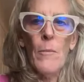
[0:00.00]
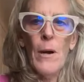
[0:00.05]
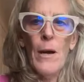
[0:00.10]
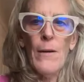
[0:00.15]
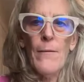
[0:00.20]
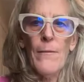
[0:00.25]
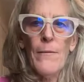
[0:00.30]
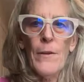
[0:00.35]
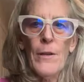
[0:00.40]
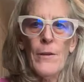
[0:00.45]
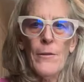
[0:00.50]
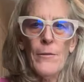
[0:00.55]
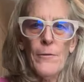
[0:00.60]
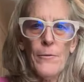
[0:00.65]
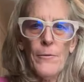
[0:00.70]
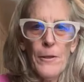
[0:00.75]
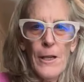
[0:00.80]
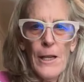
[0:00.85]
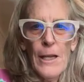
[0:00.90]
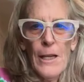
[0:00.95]
But feel
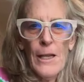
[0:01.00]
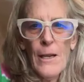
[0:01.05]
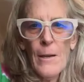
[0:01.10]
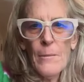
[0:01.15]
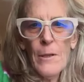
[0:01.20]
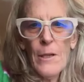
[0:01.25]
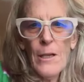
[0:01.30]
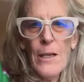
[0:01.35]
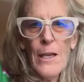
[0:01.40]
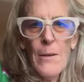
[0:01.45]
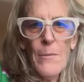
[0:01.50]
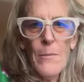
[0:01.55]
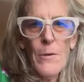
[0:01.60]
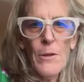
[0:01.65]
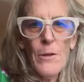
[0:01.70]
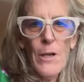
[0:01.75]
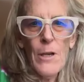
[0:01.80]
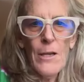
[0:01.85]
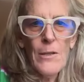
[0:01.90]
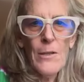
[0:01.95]
free, I'm going to keep
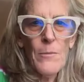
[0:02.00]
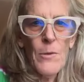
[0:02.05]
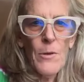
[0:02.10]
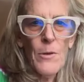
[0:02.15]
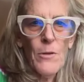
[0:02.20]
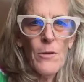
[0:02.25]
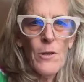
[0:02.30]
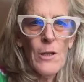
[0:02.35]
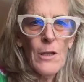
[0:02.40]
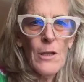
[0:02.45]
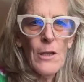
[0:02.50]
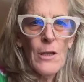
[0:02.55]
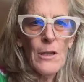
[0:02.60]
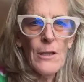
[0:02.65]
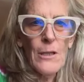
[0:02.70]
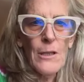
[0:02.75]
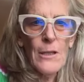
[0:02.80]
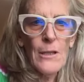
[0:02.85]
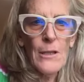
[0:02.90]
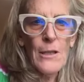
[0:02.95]
you guys muted
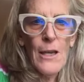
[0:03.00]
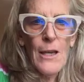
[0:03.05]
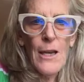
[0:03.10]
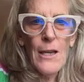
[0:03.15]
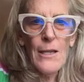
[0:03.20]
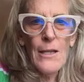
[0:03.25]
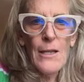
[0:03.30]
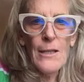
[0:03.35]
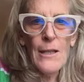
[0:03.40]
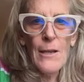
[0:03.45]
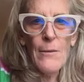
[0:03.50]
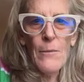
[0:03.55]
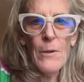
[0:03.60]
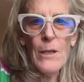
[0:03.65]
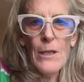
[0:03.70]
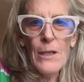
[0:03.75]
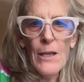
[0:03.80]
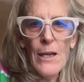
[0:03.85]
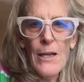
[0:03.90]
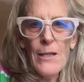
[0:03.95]
until the end, and then we
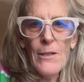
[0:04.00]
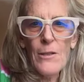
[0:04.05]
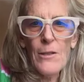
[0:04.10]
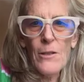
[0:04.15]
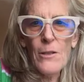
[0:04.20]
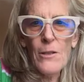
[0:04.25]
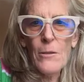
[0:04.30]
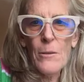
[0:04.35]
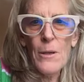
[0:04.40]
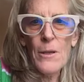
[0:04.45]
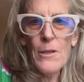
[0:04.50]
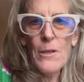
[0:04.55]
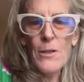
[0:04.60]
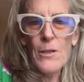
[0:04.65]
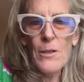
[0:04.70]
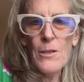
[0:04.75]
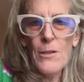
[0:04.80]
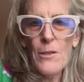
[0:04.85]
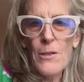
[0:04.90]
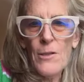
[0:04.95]
can ask her
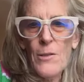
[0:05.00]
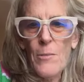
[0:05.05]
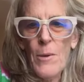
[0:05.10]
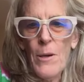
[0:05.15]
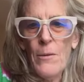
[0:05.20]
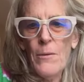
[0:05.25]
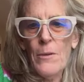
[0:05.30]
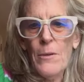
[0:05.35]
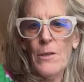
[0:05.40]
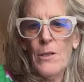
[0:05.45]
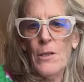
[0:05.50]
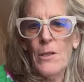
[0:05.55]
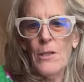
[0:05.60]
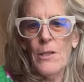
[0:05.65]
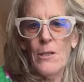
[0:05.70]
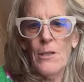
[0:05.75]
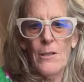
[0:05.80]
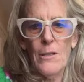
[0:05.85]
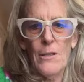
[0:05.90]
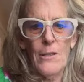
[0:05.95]
questions about what
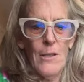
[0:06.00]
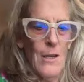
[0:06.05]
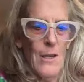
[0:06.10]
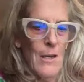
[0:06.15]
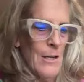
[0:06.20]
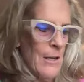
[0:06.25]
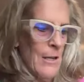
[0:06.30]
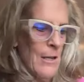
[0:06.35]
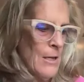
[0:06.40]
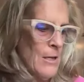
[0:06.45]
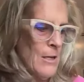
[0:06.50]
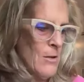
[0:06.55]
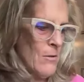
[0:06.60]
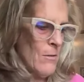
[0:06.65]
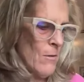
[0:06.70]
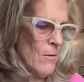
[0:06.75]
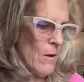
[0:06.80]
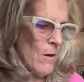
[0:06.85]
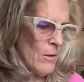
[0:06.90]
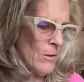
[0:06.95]
she's done. And
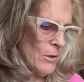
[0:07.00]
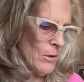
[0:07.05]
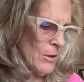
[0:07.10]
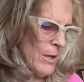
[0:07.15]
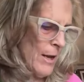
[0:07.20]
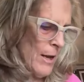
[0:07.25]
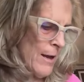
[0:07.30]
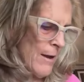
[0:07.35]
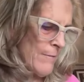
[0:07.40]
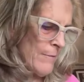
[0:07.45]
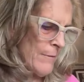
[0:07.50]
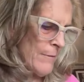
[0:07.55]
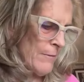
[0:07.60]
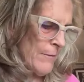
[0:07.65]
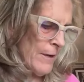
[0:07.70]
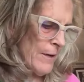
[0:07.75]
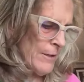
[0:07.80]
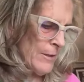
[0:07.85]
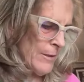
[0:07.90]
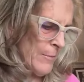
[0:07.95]
you all should have the
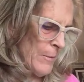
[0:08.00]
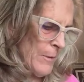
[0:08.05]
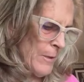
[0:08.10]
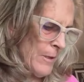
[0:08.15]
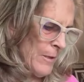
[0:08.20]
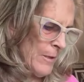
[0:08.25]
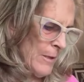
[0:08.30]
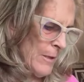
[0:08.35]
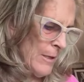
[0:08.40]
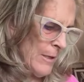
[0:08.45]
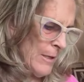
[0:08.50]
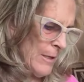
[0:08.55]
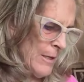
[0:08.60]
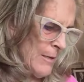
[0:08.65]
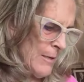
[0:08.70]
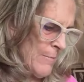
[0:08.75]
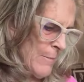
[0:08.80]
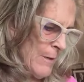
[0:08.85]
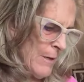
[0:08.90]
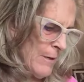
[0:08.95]
recipe that I
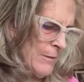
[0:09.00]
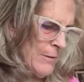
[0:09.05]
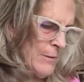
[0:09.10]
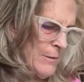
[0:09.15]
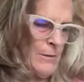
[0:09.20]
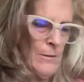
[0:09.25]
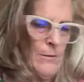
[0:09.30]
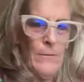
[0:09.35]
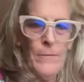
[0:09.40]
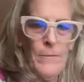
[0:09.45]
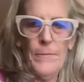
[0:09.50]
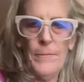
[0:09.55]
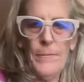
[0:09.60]
emailed.